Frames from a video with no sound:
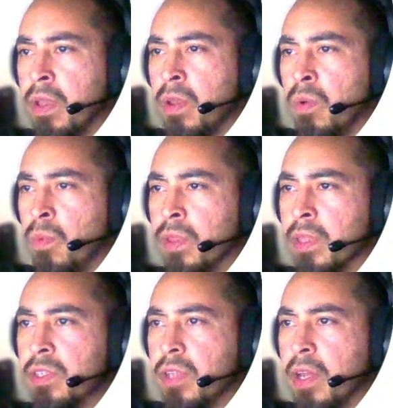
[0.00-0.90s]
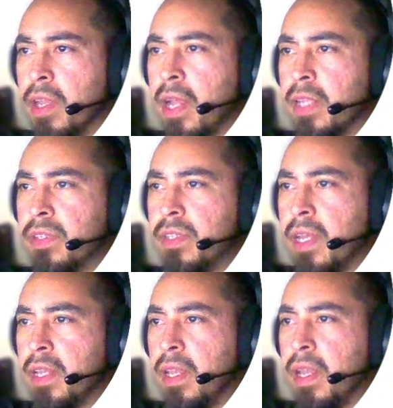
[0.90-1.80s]
When the sun had set
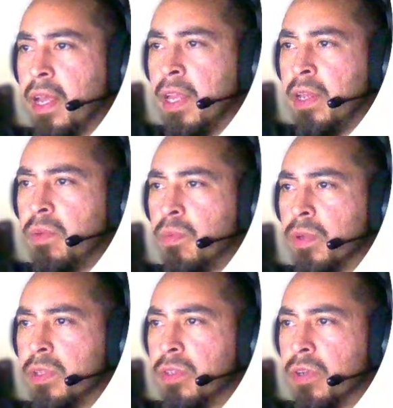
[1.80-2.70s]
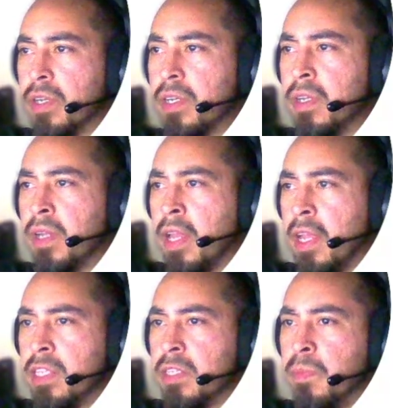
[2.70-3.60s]
and it was dark, a
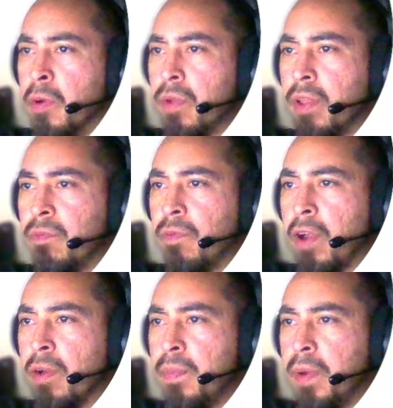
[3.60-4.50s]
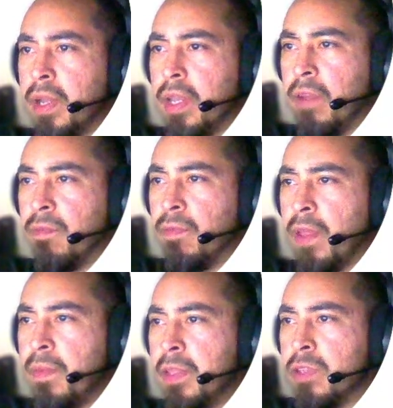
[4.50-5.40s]
smoking firepot and
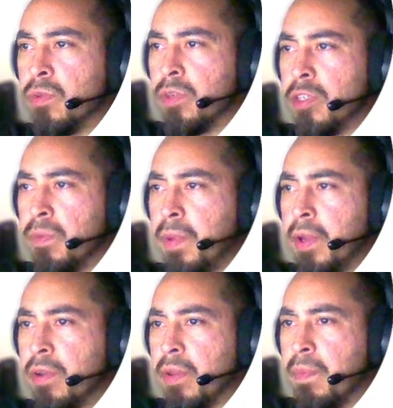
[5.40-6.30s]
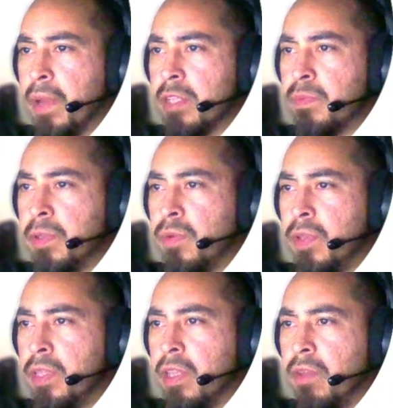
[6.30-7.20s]
flaming torch appeared and passed between
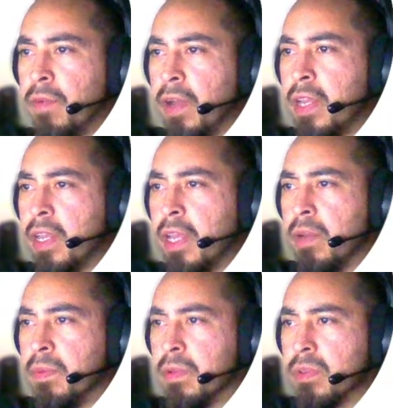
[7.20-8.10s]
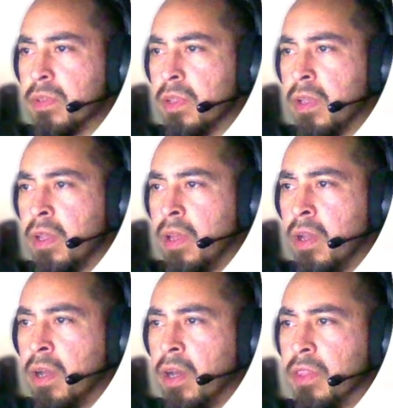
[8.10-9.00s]
the divided animals.
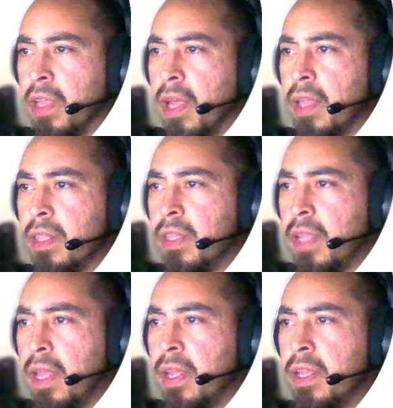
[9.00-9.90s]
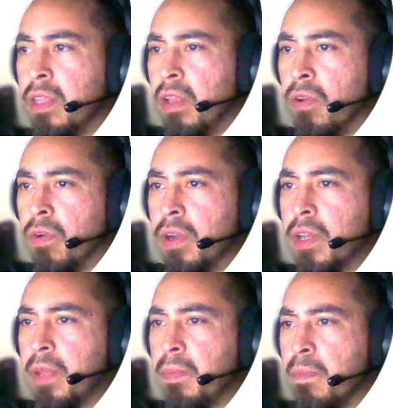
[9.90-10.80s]
On that day the Lord
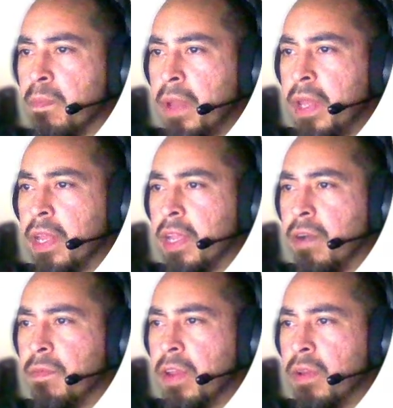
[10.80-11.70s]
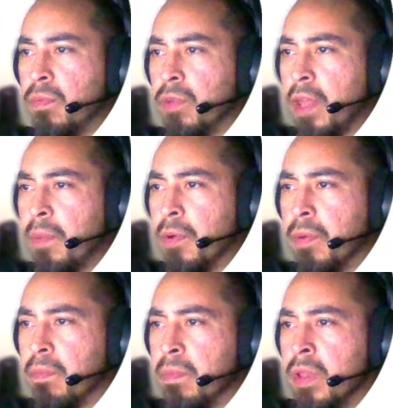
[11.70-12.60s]
made a covenant with
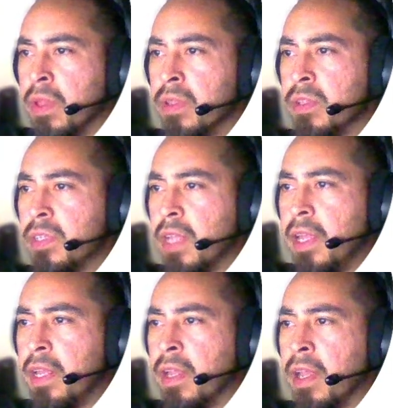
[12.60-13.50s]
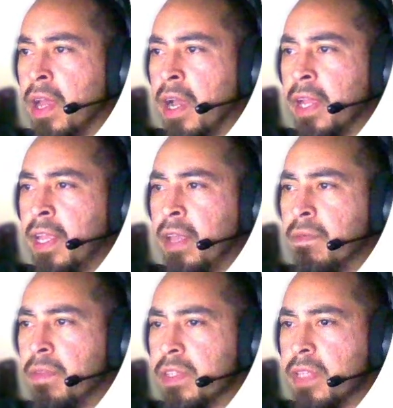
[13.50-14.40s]
Abram, saying, I give
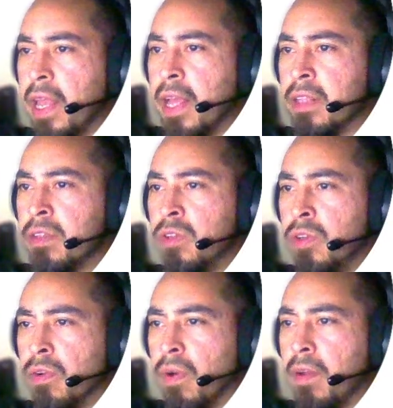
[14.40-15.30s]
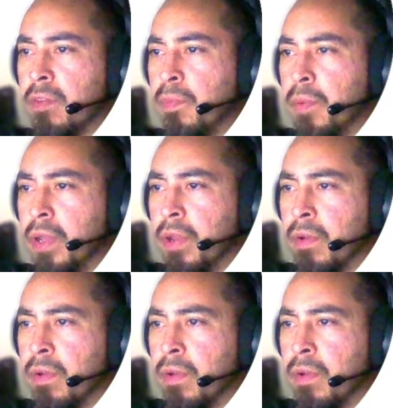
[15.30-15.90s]
this land to your offspring,